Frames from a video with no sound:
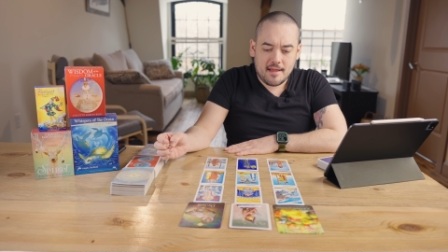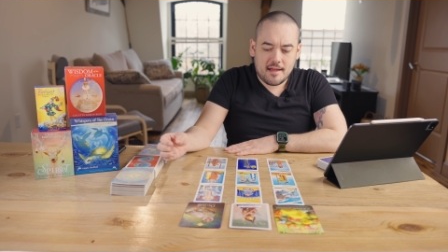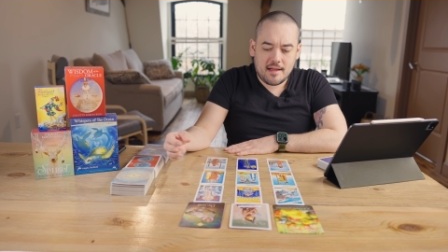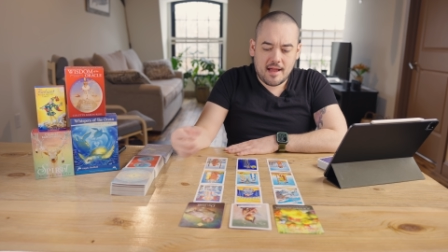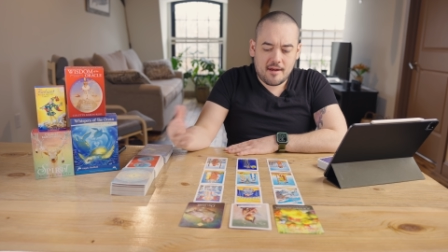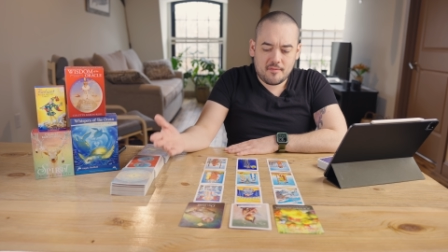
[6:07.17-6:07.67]

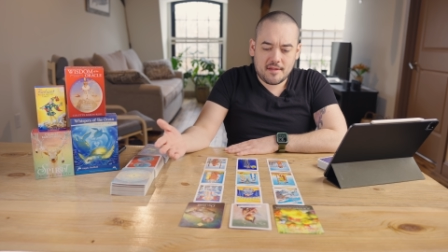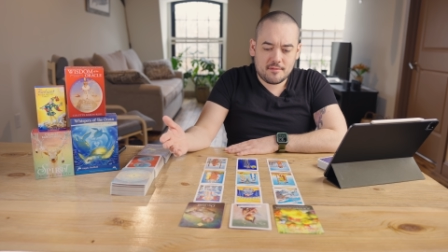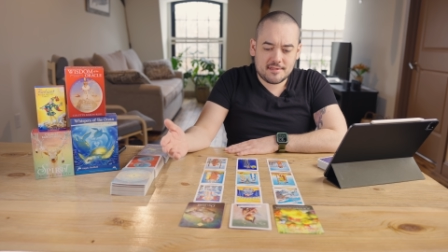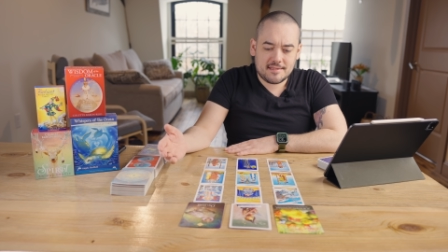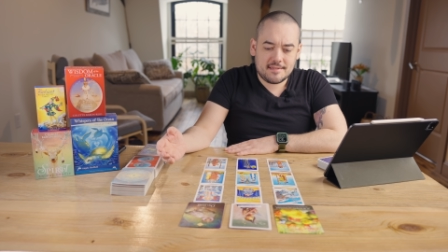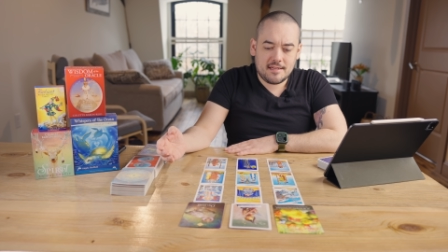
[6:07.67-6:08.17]
Uh, I don't think it
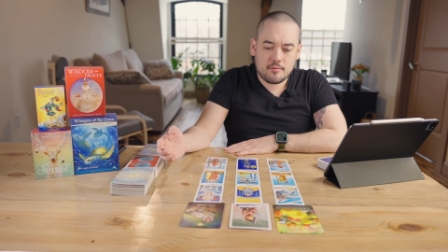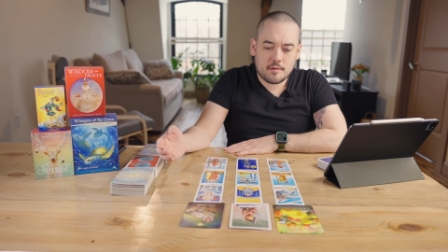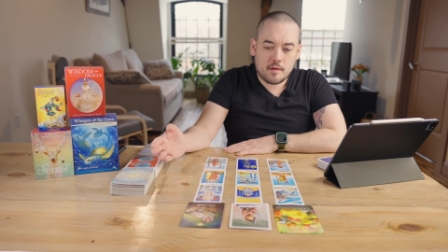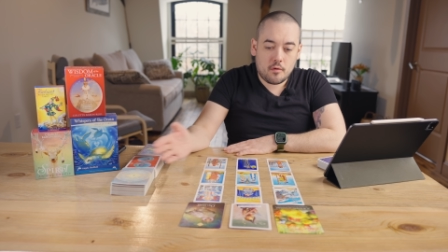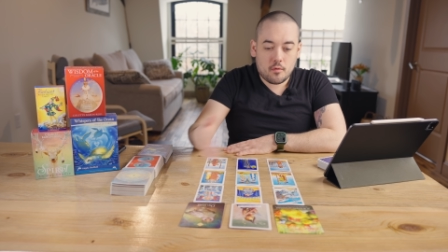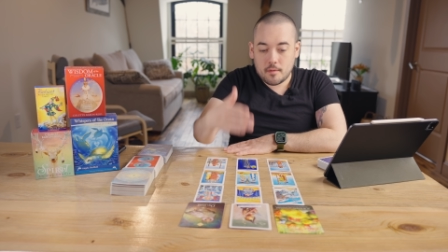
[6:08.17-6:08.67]
was a secret
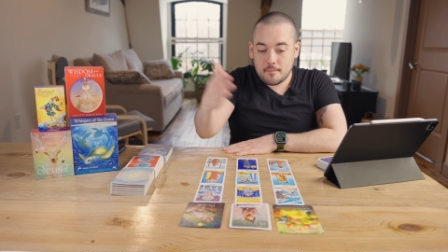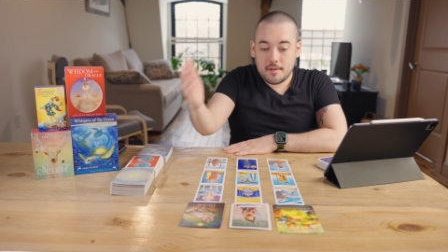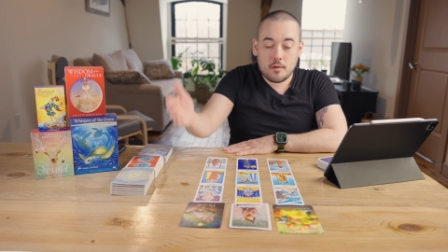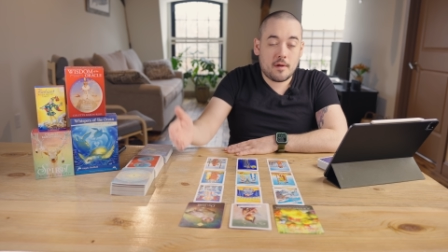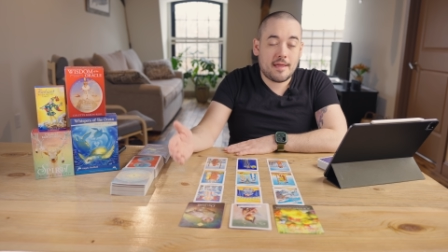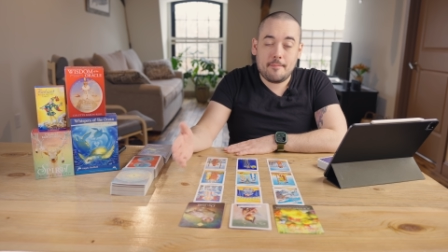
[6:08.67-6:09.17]
though, or you
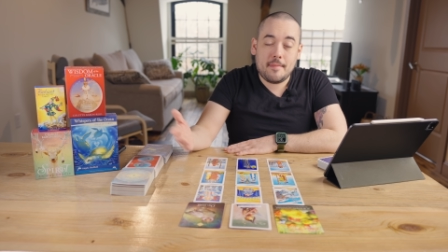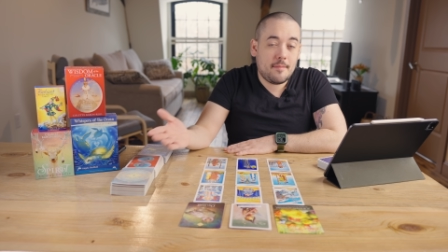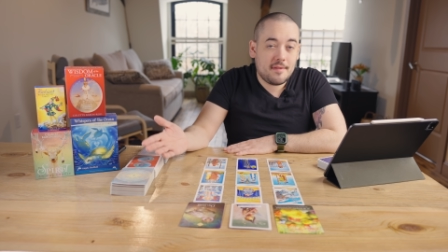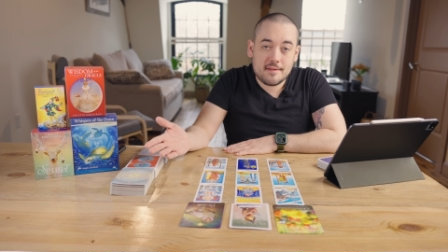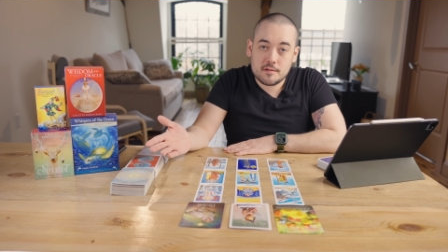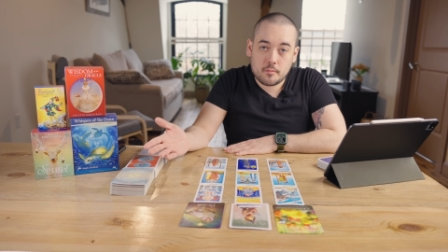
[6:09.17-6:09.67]
know, again,
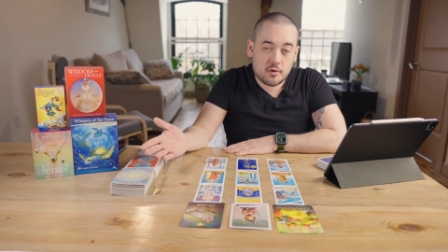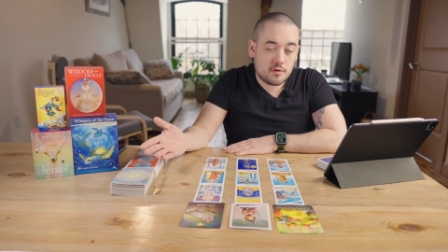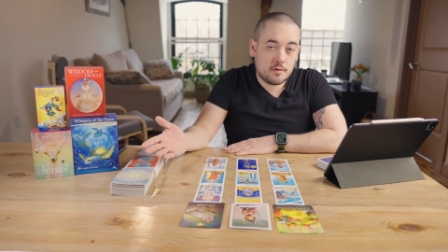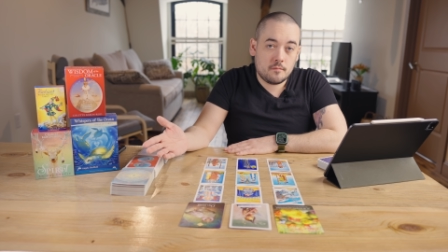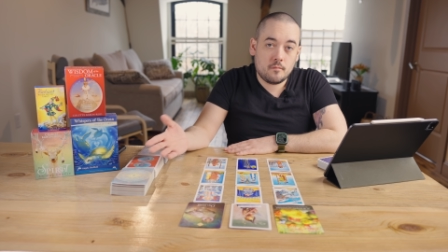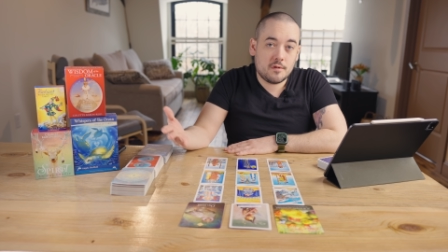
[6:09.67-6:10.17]
maybe this
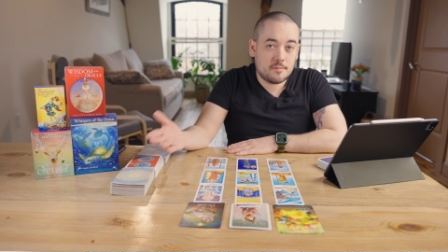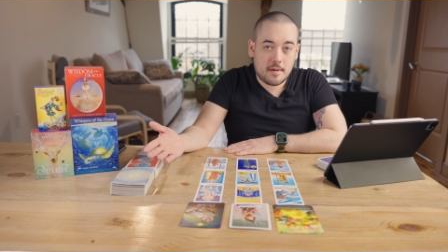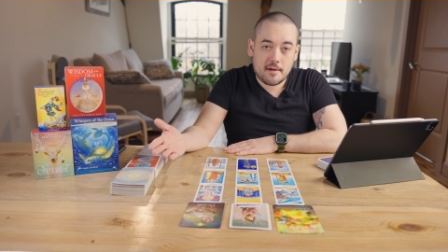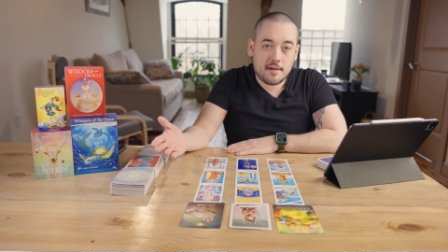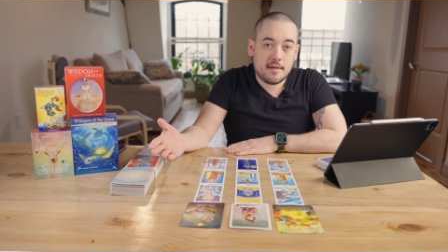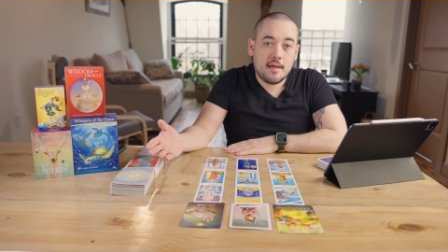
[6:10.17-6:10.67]
person was
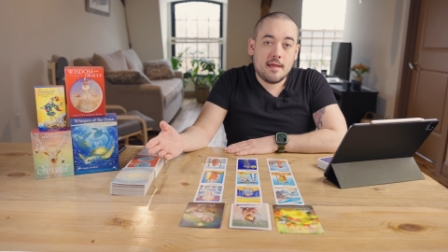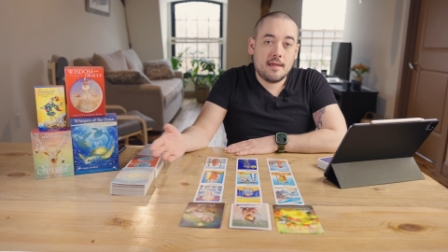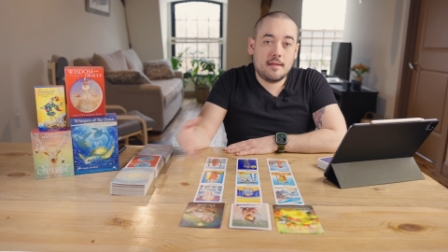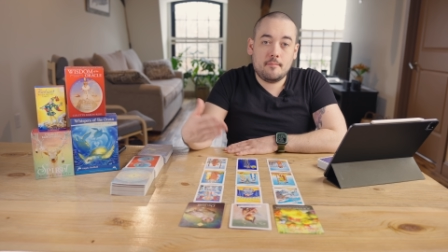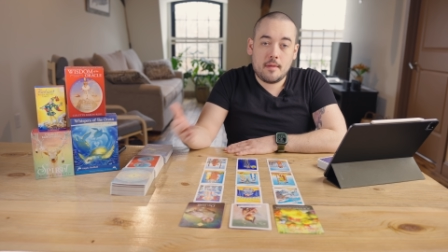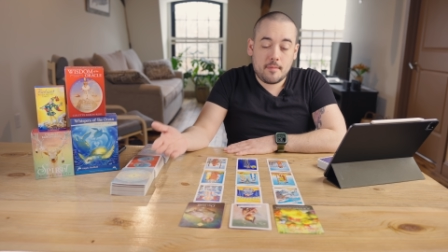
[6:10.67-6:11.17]
married
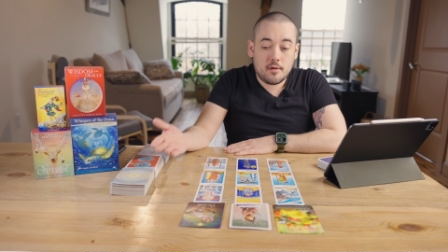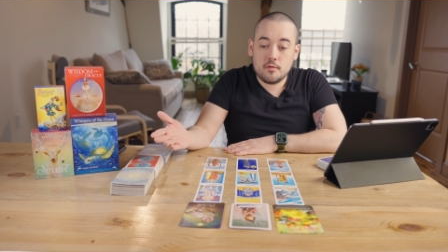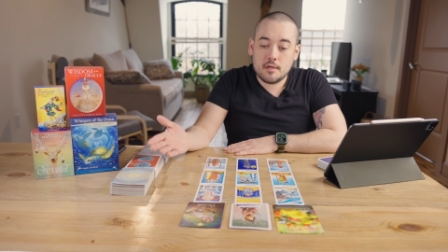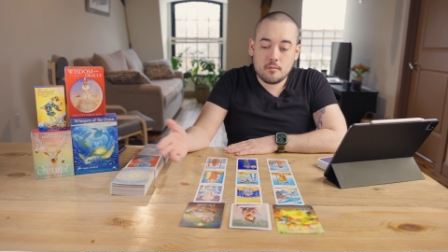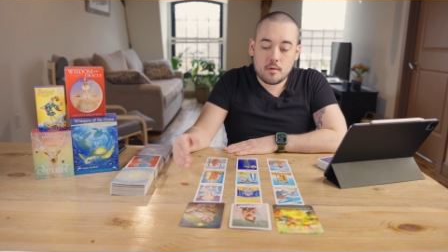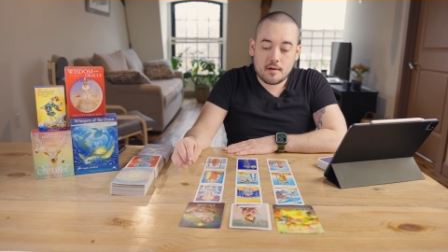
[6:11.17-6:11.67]
and maybe you
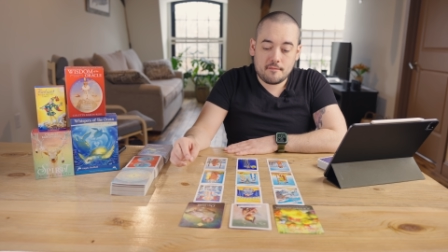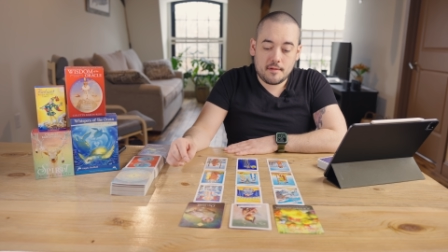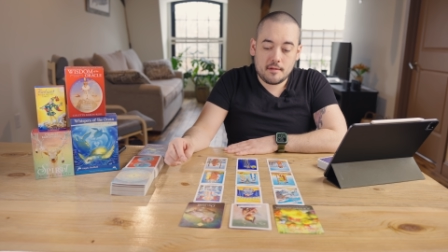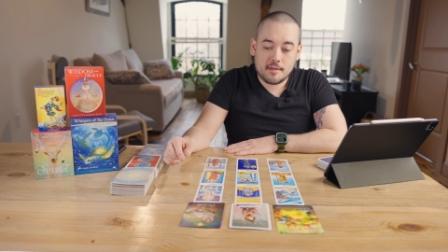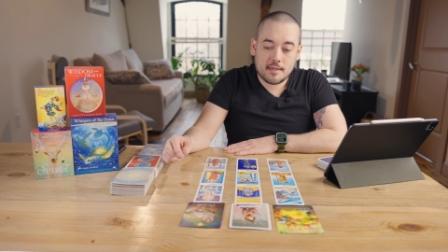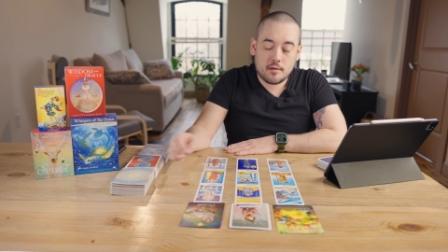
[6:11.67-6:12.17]
didn't want to
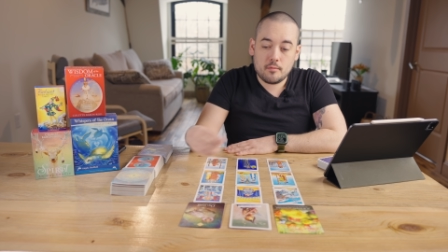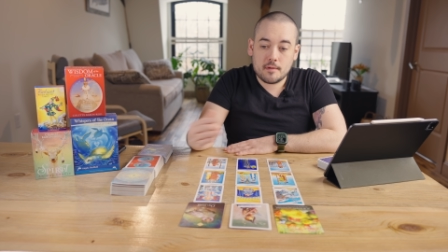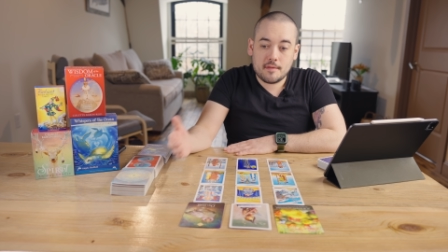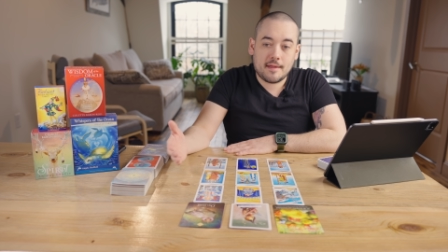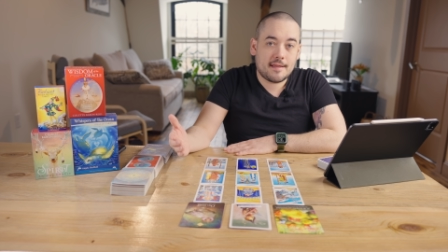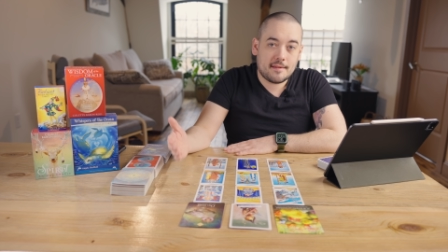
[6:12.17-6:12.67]
feel like you were
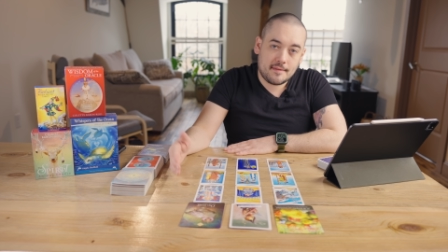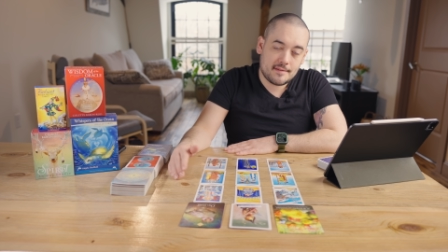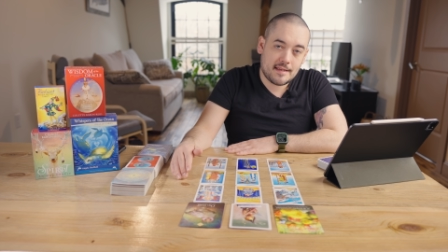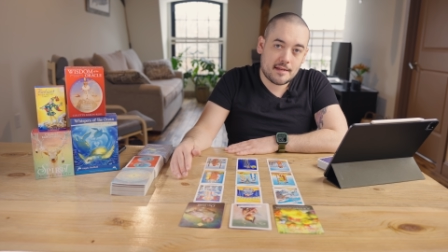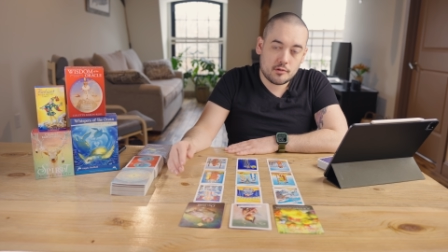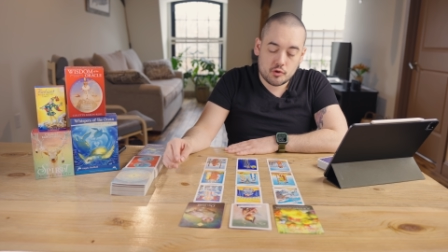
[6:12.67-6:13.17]
like the
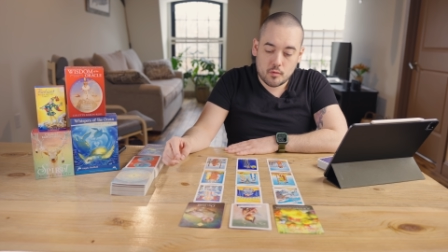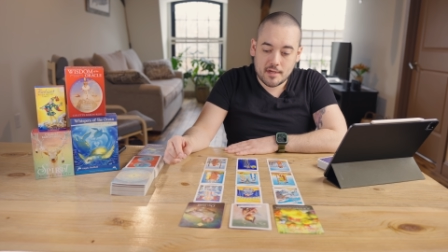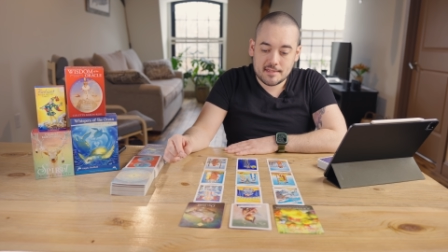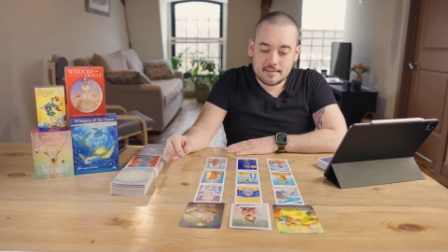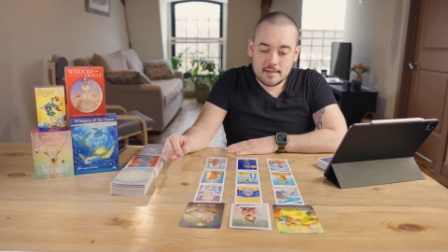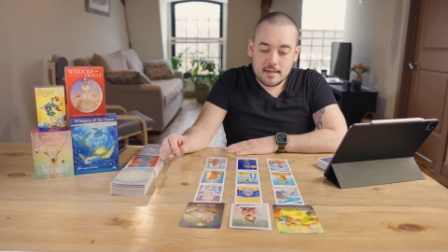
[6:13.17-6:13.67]
second choice